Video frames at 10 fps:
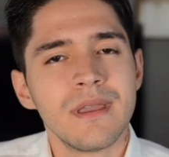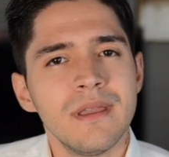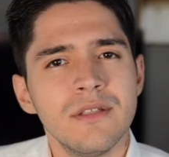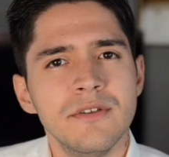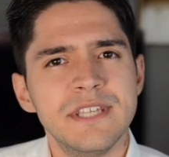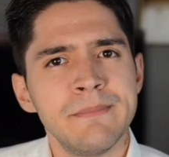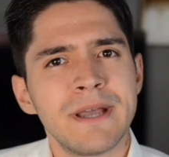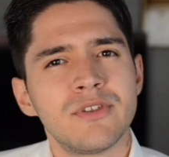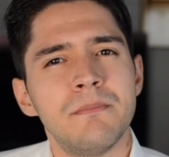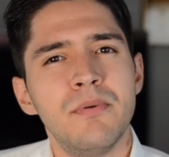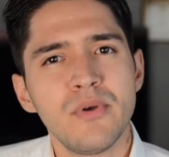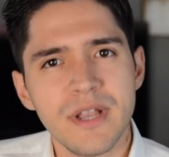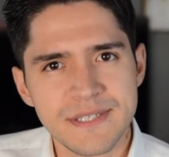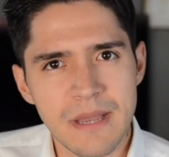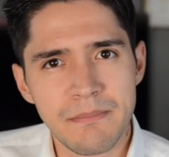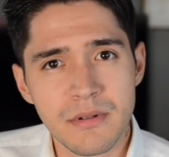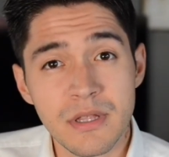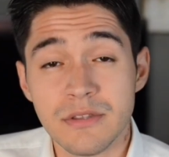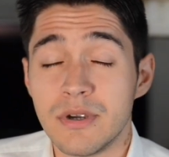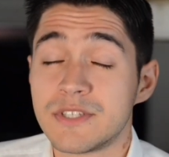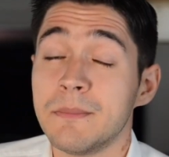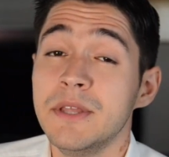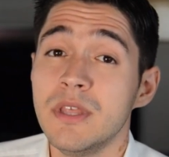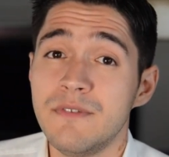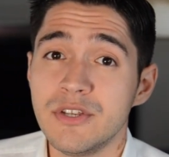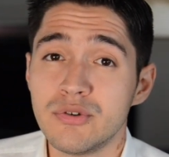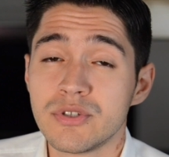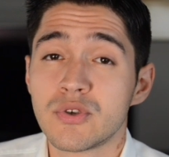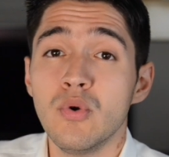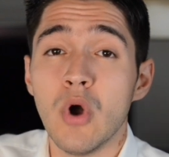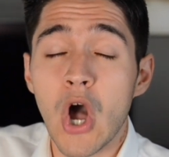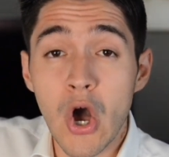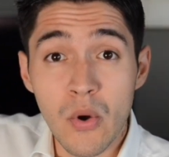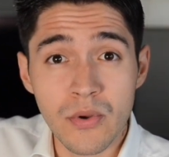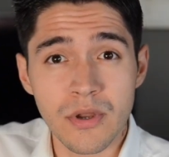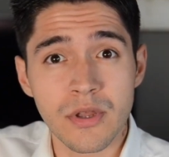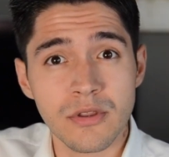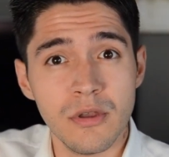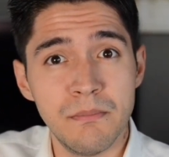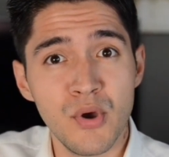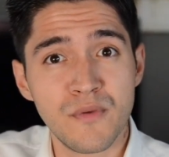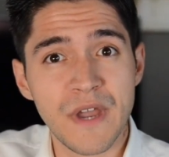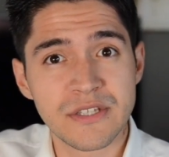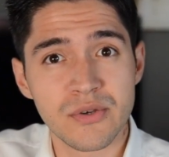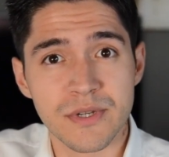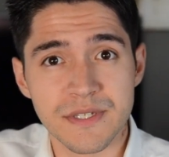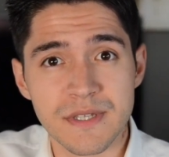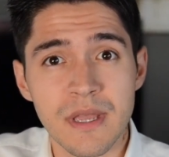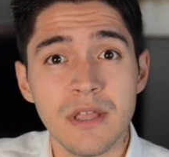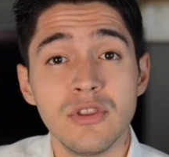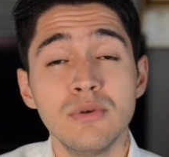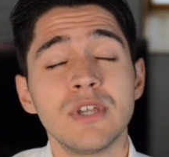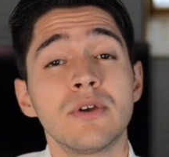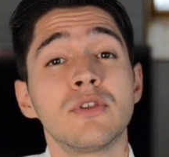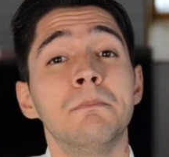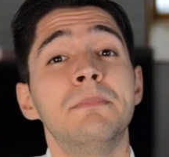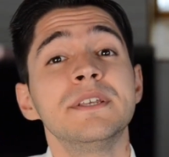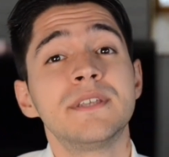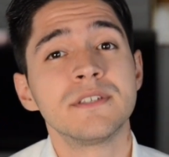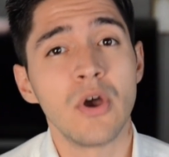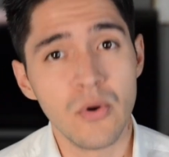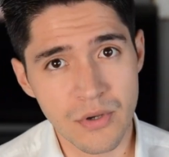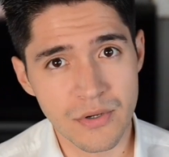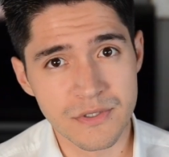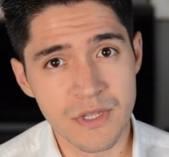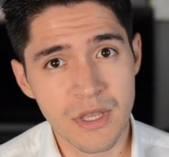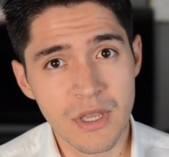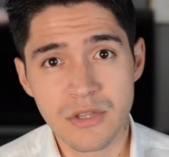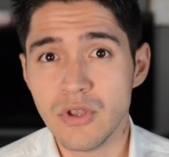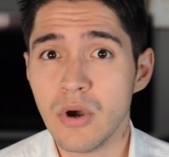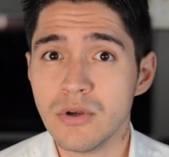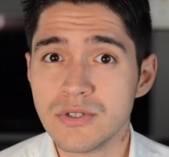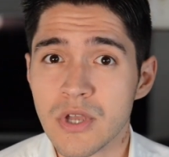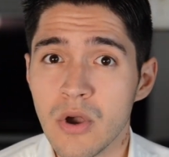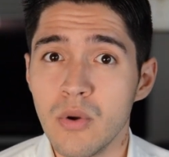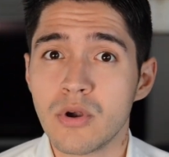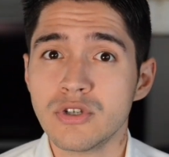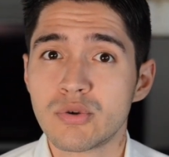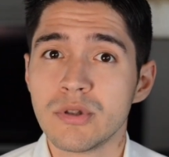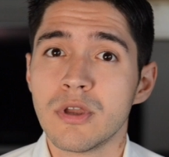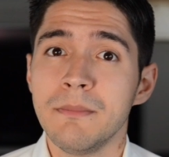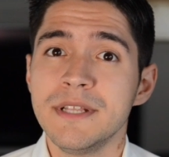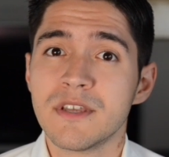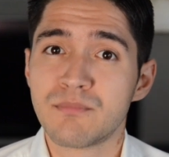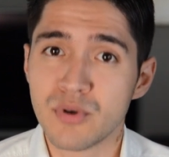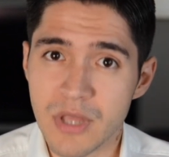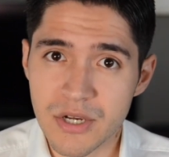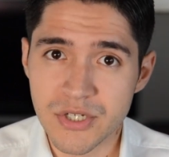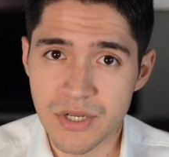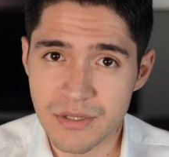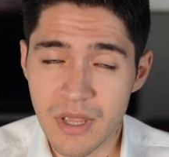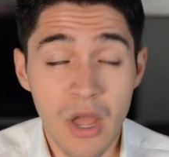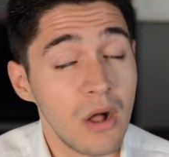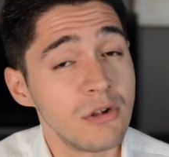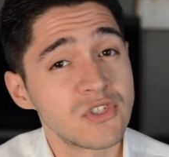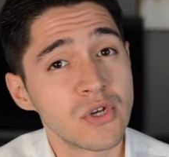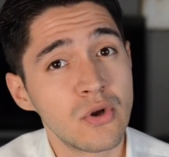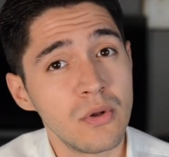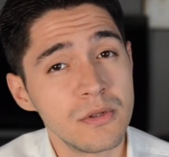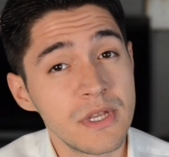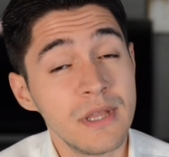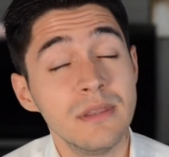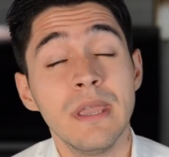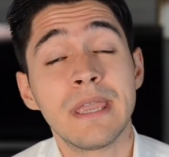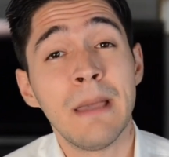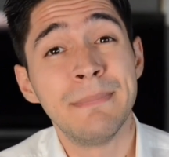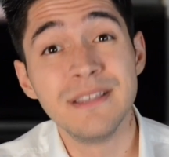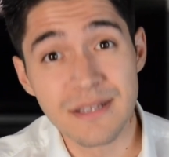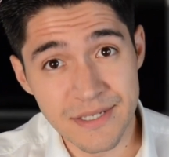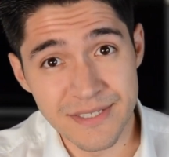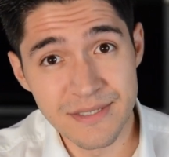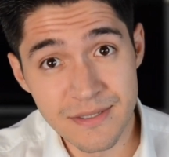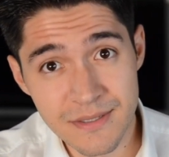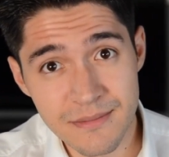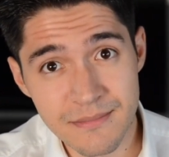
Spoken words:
To take back the book example, there are some individuals who own the book factories. Those are the business owners, those who control the means of production, also called the capitalists.